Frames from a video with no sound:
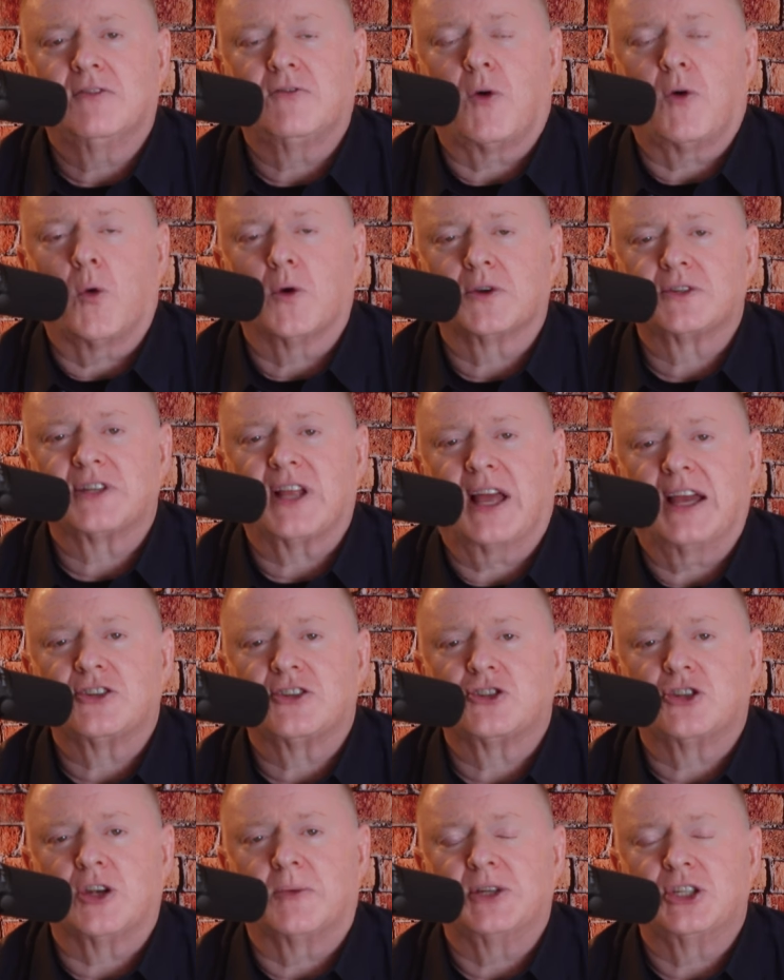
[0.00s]
forward
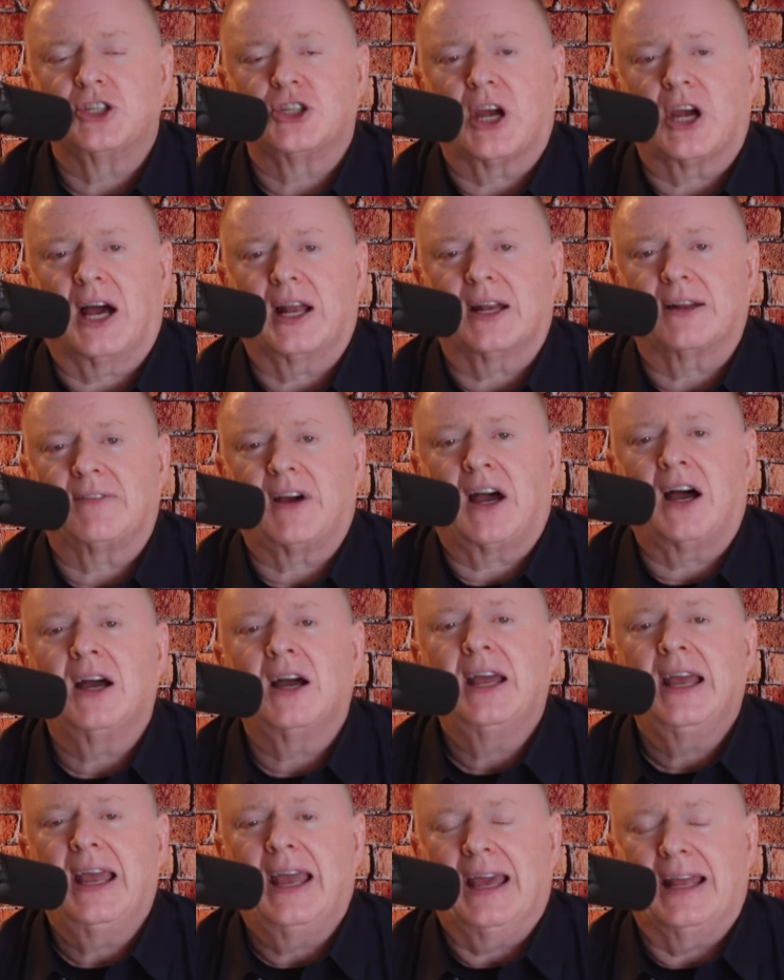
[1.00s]
slash Jim and Java,
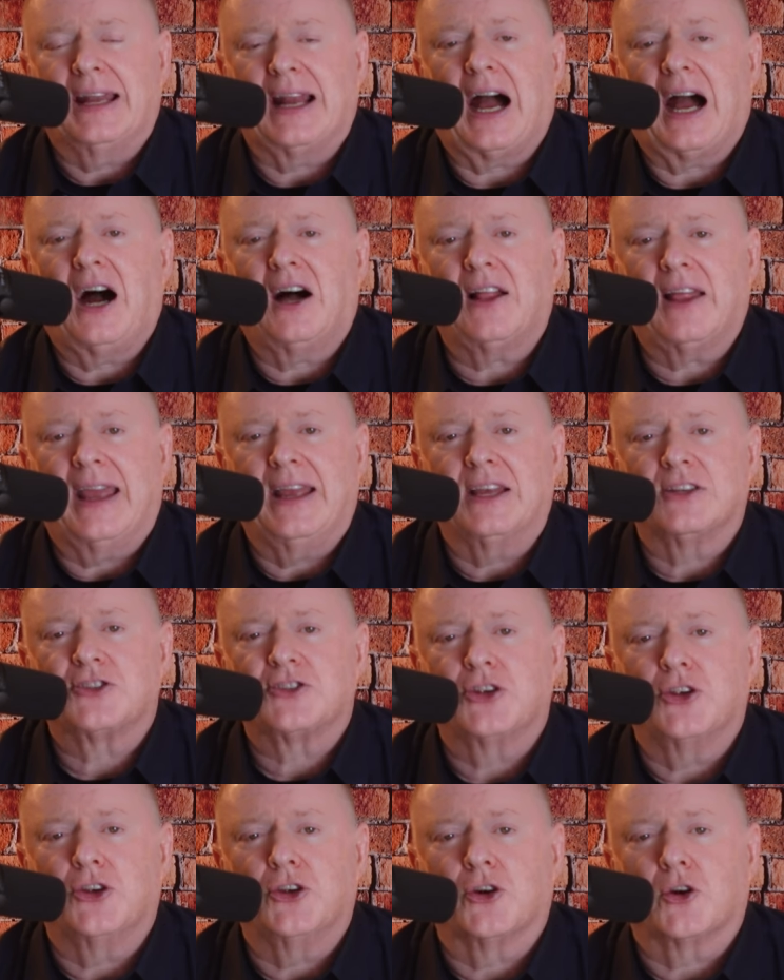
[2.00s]
and I'll
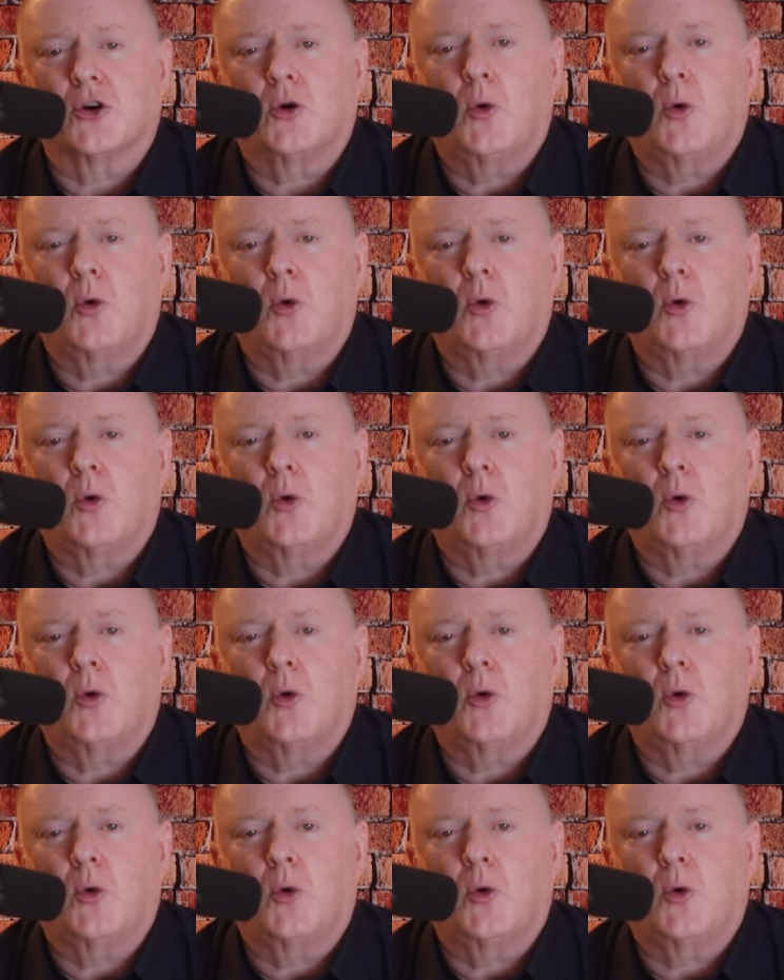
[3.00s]
answer your